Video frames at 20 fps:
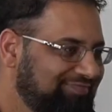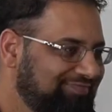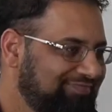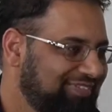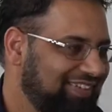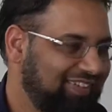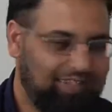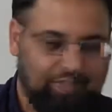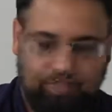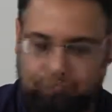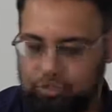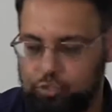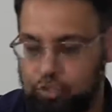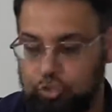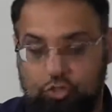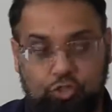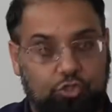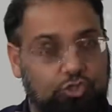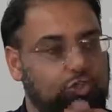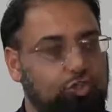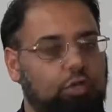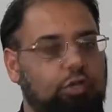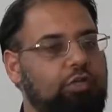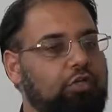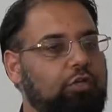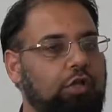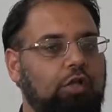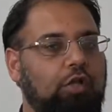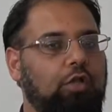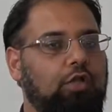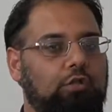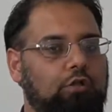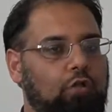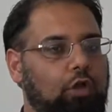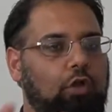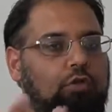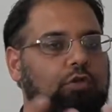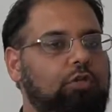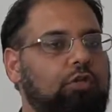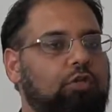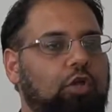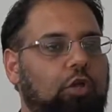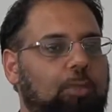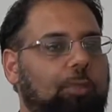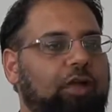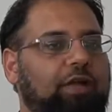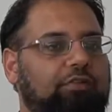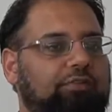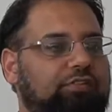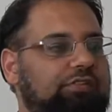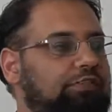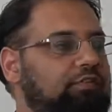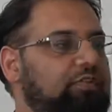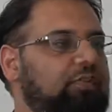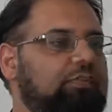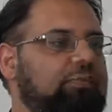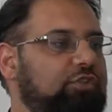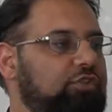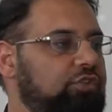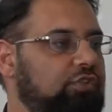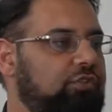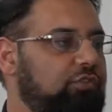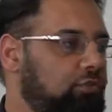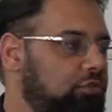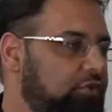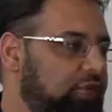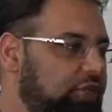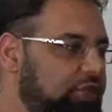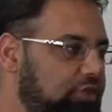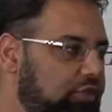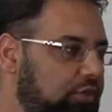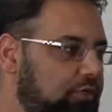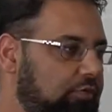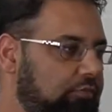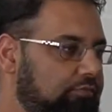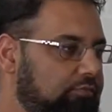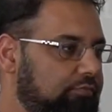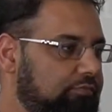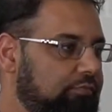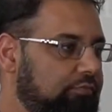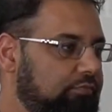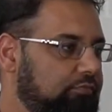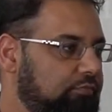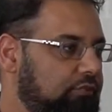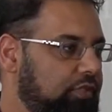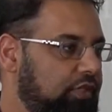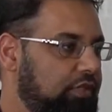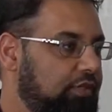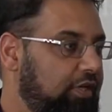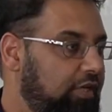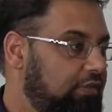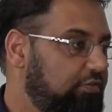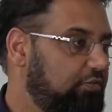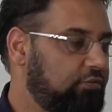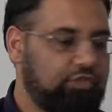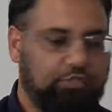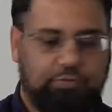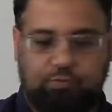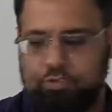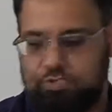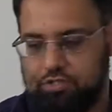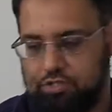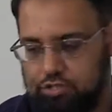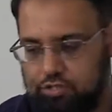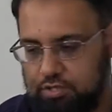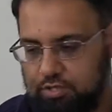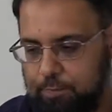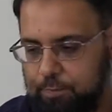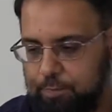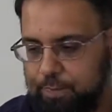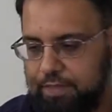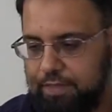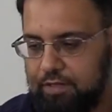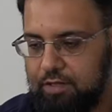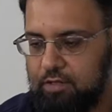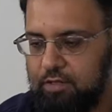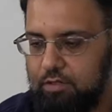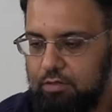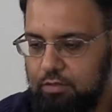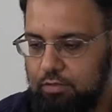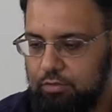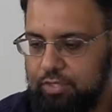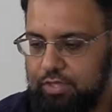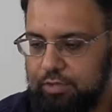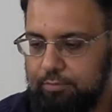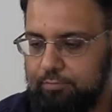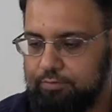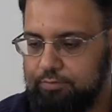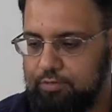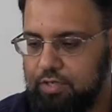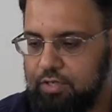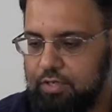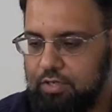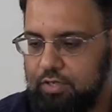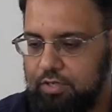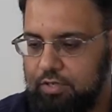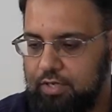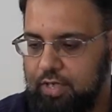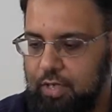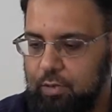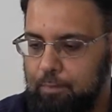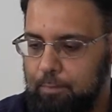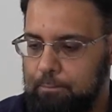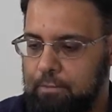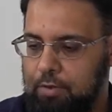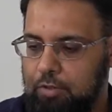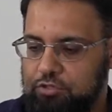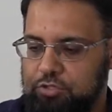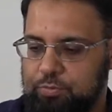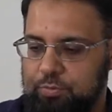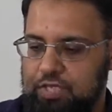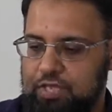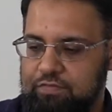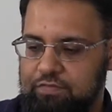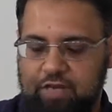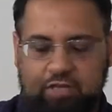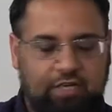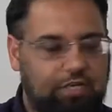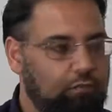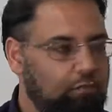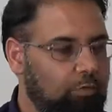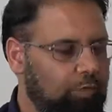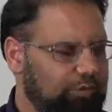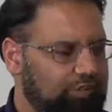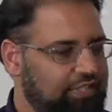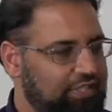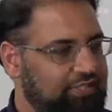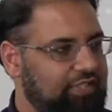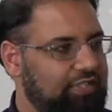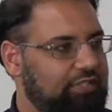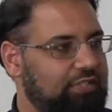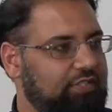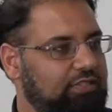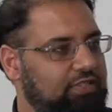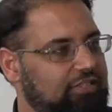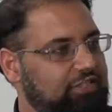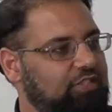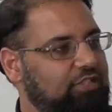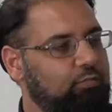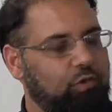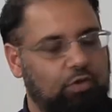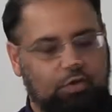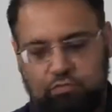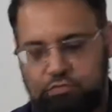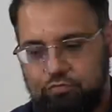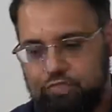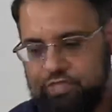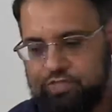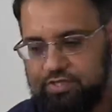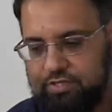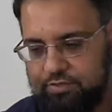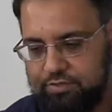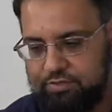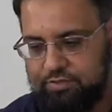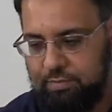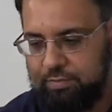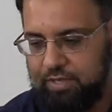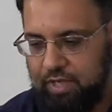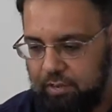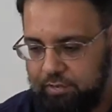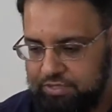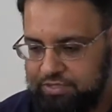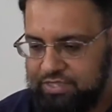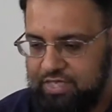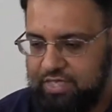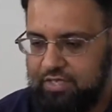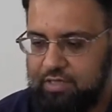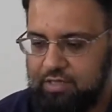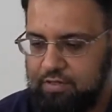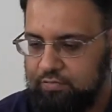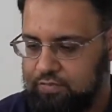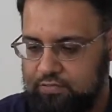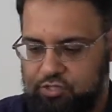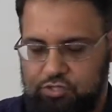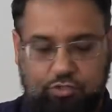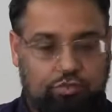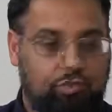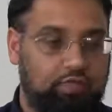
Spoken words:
Yeah. So you're only going back to something which is your nature, natural disposition. Okay. Now, multiple never-ending reward. This is one of the reasons. I mean, I would say this.